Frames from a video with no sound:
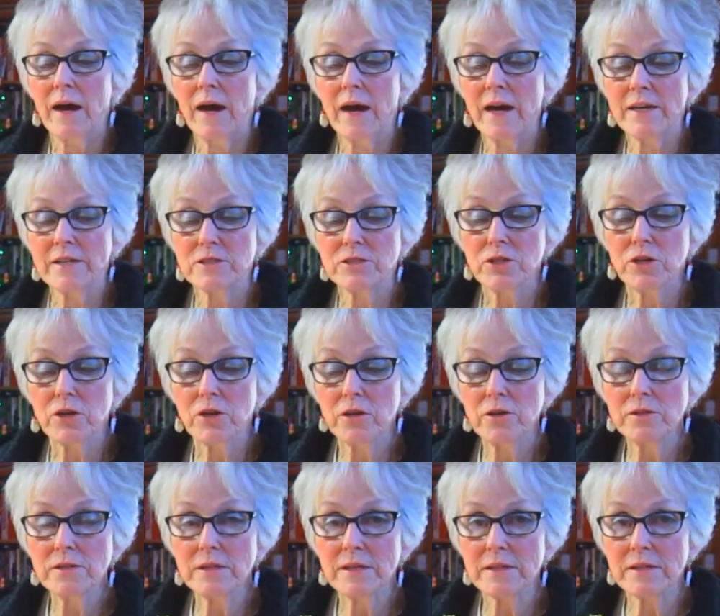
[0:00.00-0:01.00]
I
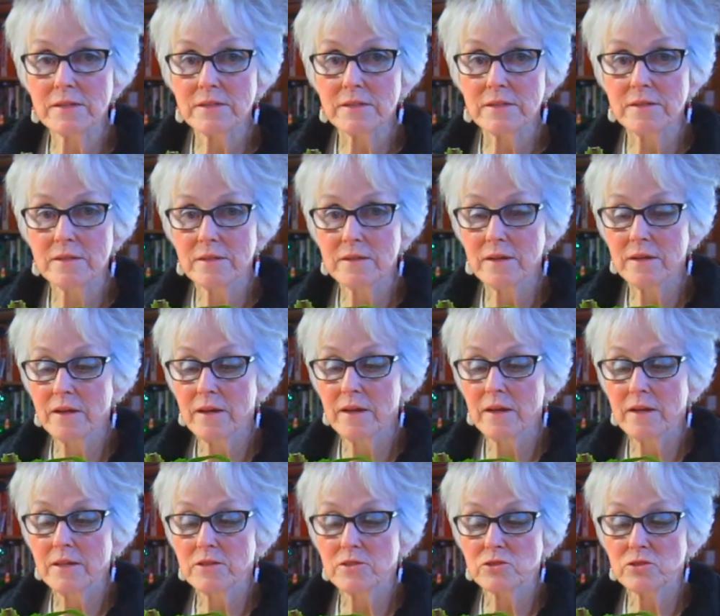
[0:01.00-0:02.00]
turned it
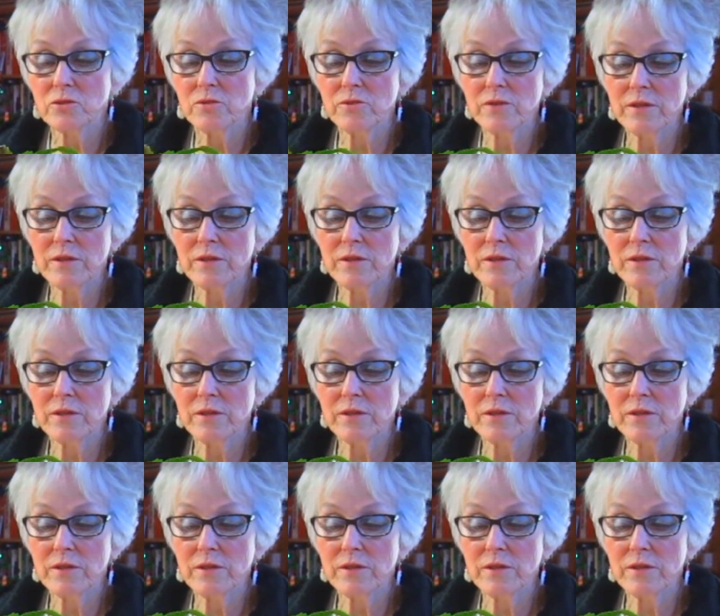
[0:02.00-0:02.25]
so